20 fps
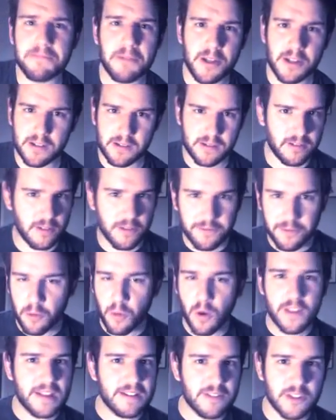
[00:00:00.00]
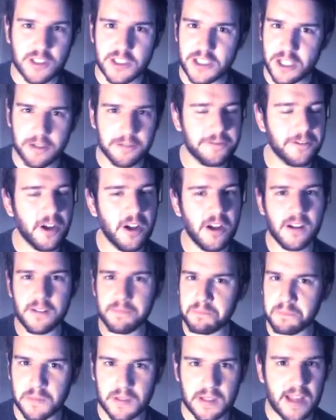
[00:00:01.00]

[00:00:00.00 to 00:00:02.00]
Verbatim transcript: But for what they've done so far,